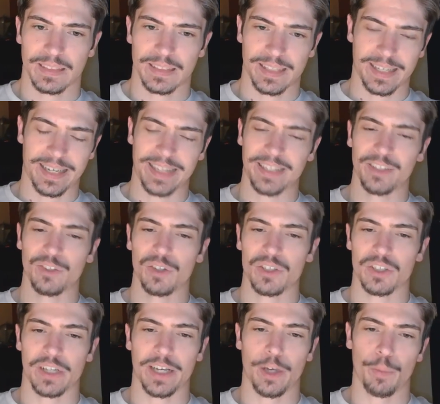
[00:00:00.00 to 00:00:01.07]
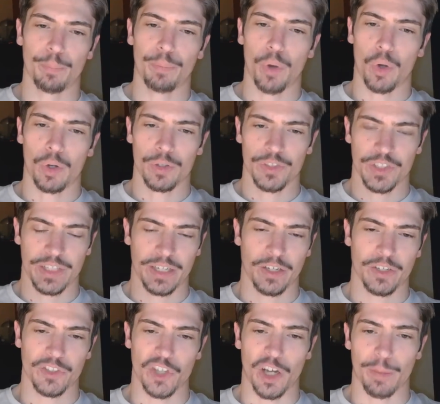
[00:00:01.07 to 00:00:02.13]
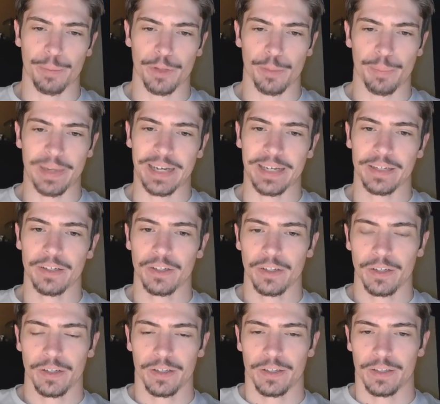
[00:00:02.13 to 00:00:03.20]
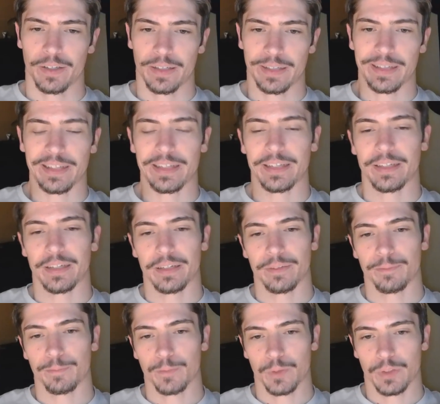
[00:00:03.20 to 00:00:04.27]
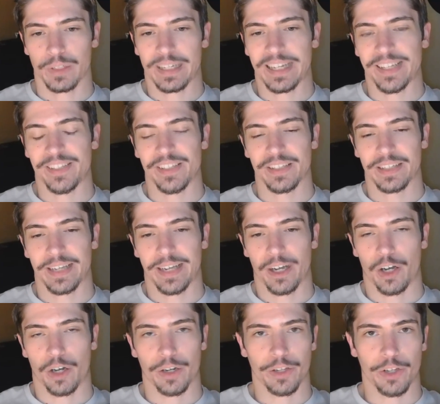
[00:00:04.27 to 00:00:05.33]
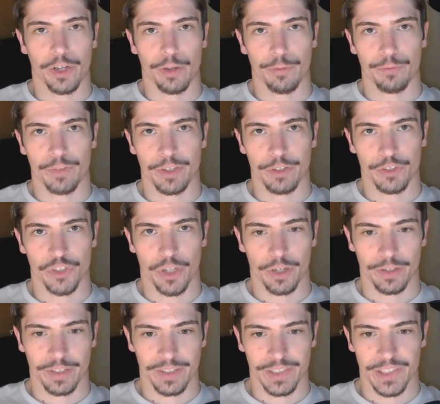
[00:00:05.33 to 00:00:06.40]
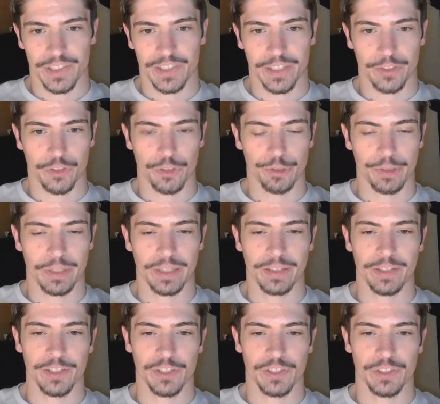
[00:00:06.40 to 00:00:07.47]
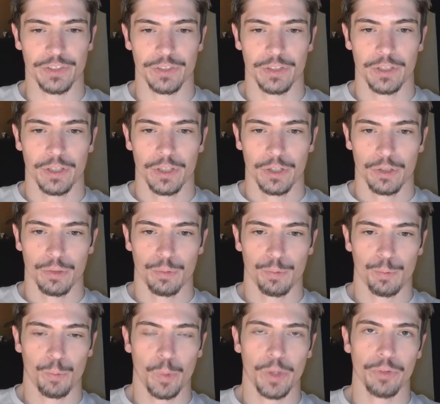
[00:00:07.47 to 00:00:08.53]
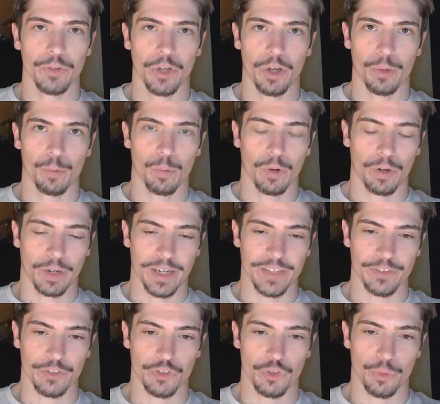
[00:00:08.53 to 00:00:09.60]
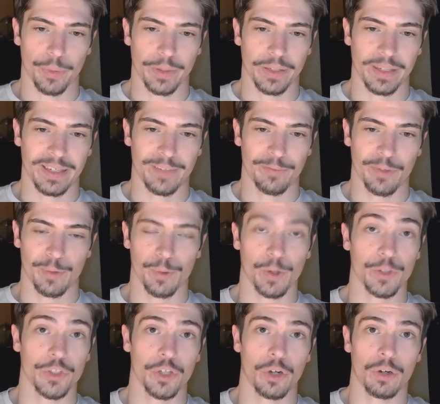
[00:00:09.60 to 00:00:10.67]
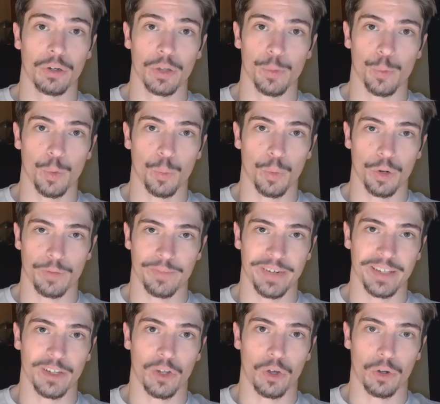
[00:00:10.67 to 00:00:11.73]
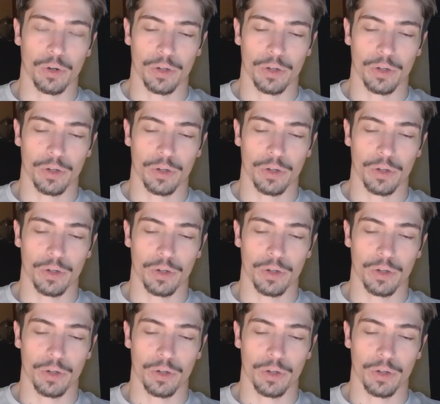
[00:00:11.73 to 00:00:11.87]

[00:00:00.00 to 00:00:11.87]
looks like a ball sitting on top of the pad, then it didn't get hot enough and your solder didn't stick to it, and this will not work as a joint. And if it works at all, it won't work very long.